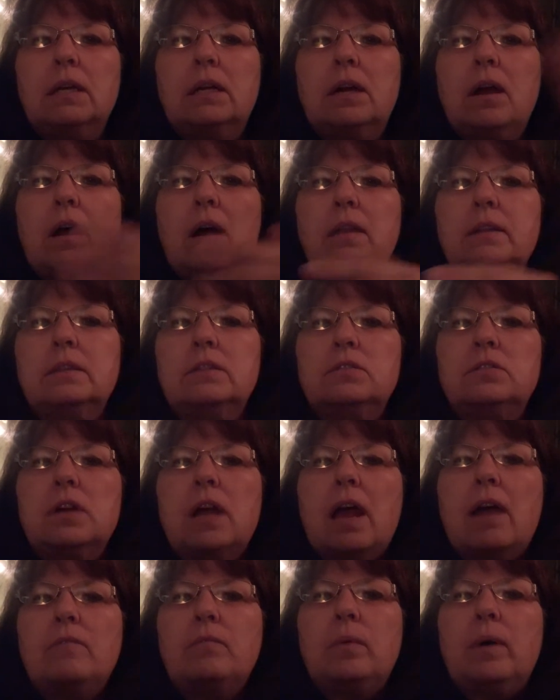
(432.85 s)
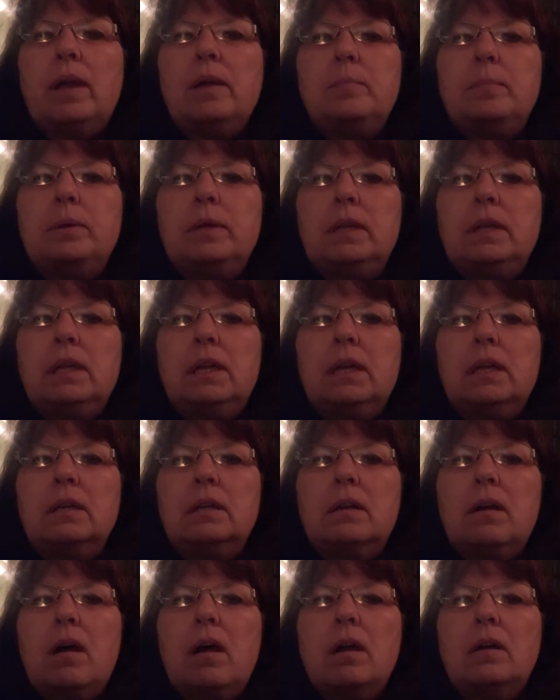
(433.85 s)
Got the driveway put in.
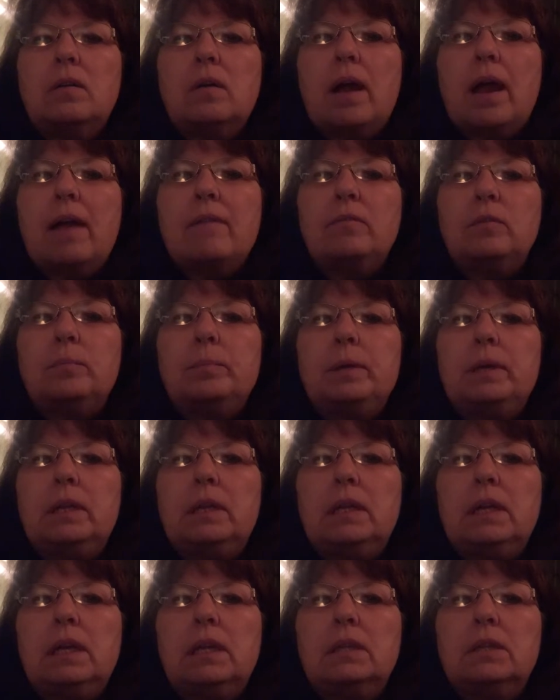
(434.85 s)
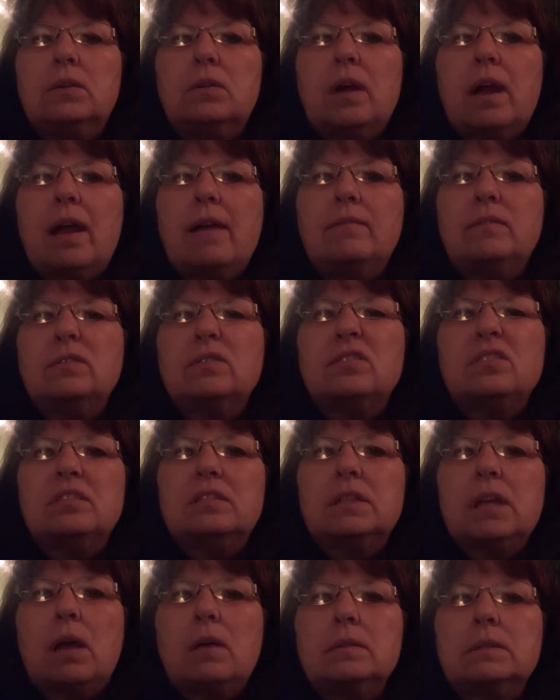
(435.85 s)
Got gravel put in. The gravel's
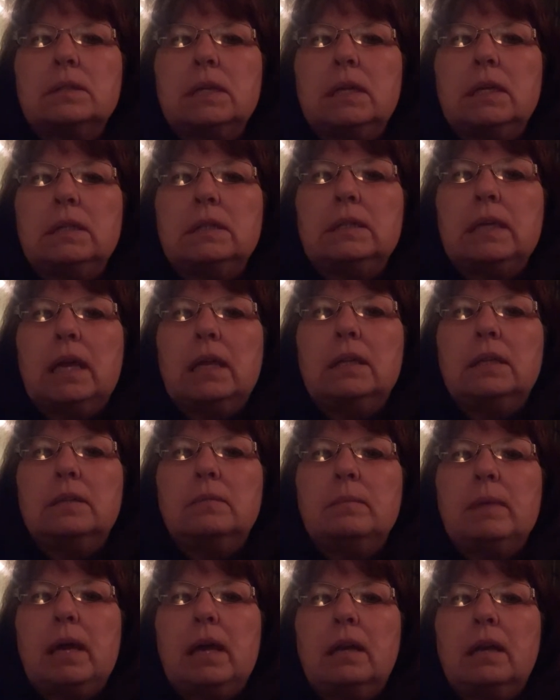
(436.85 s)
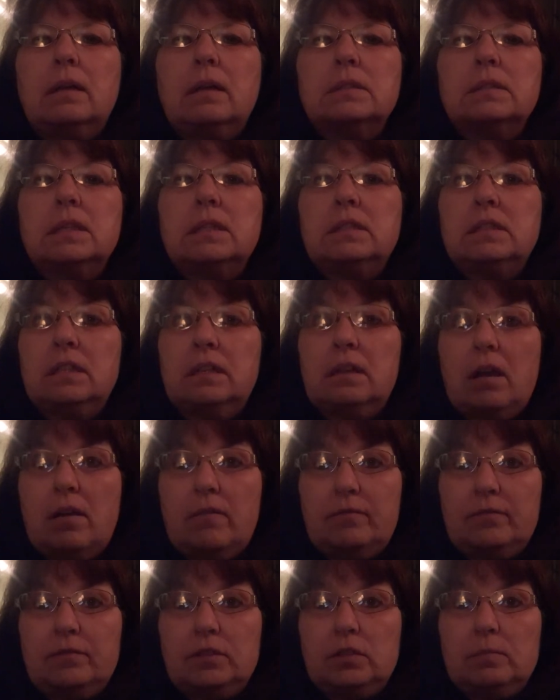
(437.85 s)
just all sinking down in the mud because they took
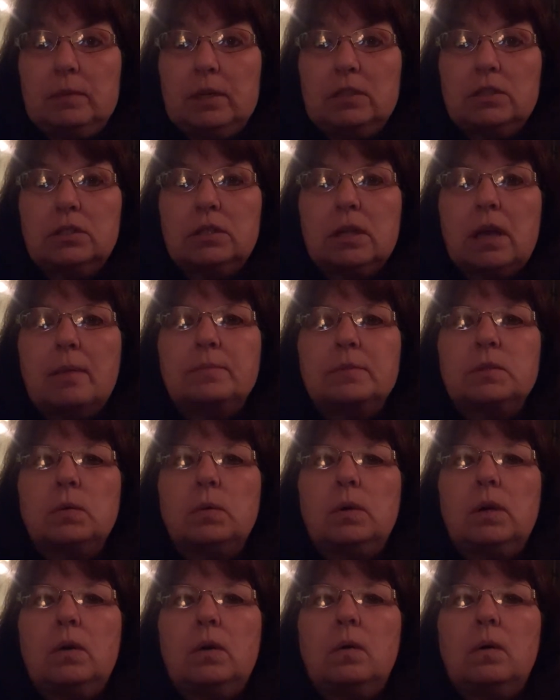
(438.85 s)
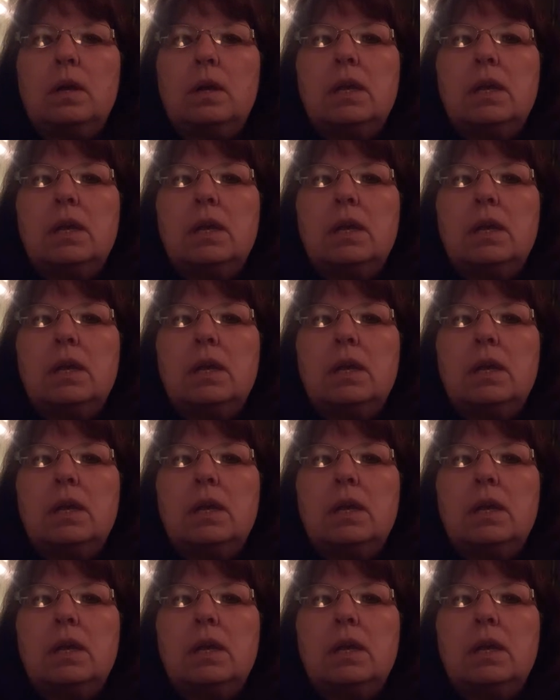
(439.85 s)
off too much topsoil.